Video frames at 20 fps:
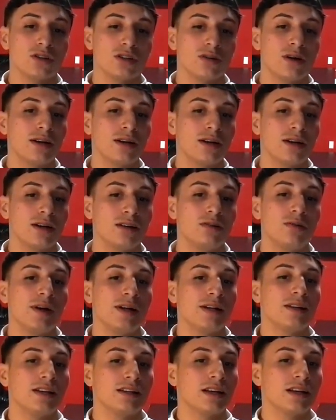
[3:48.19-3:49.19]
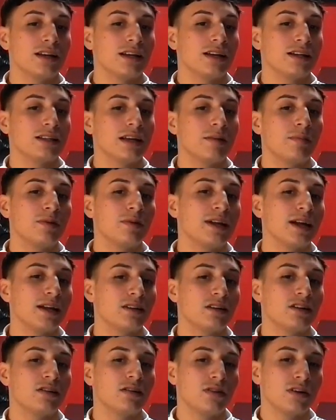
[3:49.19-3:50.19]
So I do do many things, as I said,
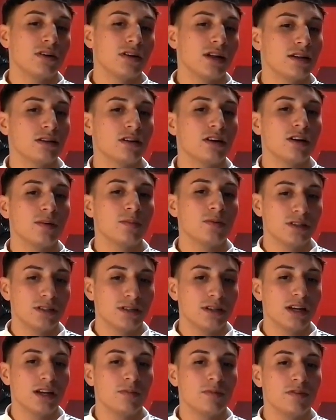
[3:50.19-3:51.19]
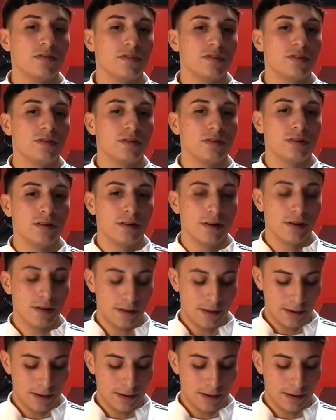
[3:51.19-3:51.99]
but that's a that's a couple, just to name a few.